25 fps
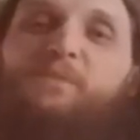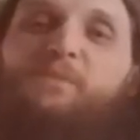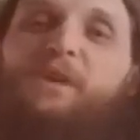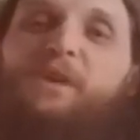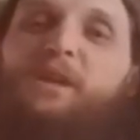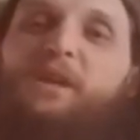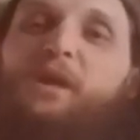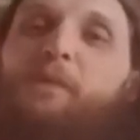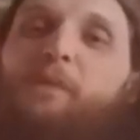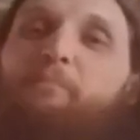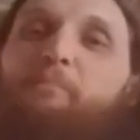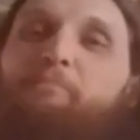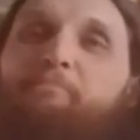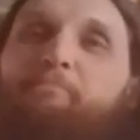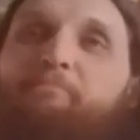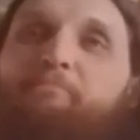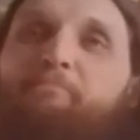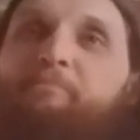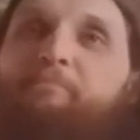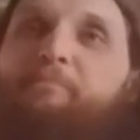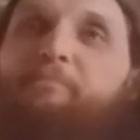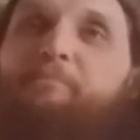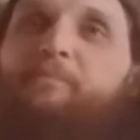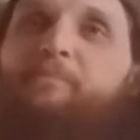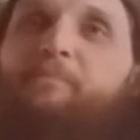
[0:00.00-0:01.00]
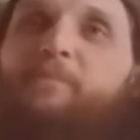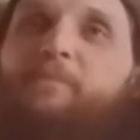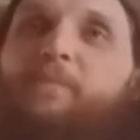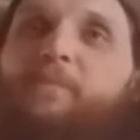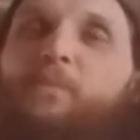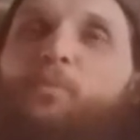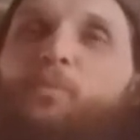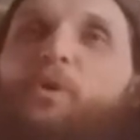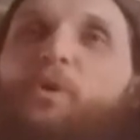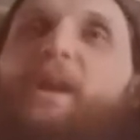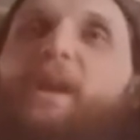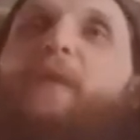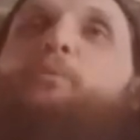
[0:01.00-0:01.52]
we got 5 songs out
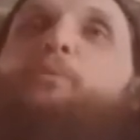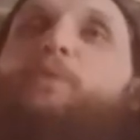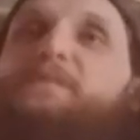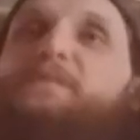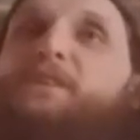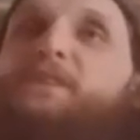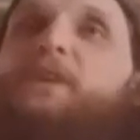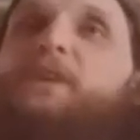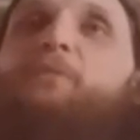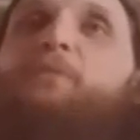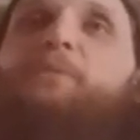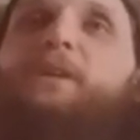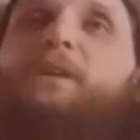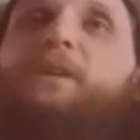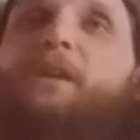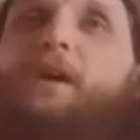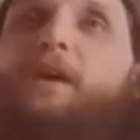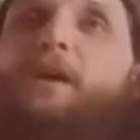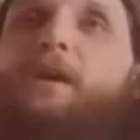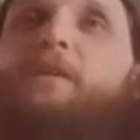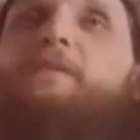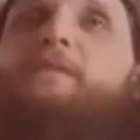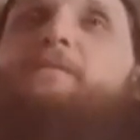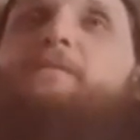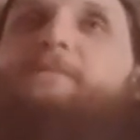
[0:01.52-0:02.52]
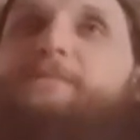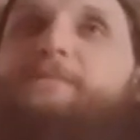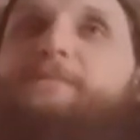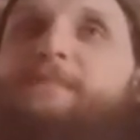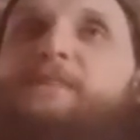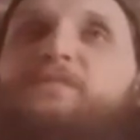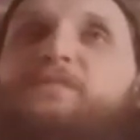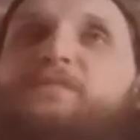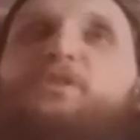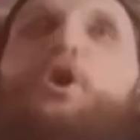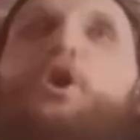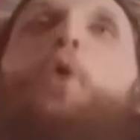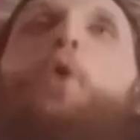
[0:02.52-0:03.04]
right now. It's going to be 9.
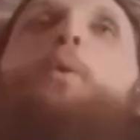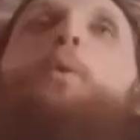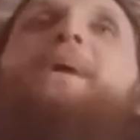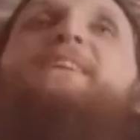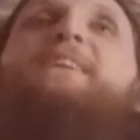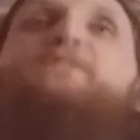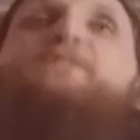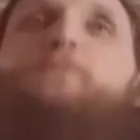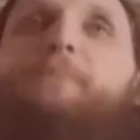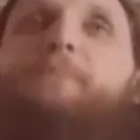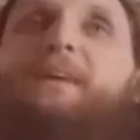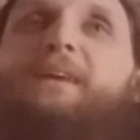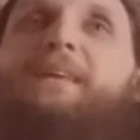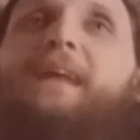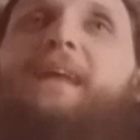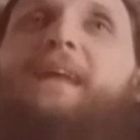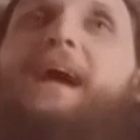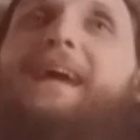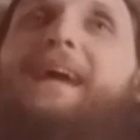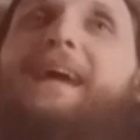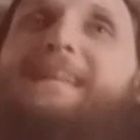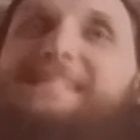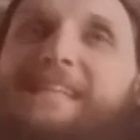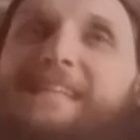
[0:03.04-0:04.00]
Going to be 9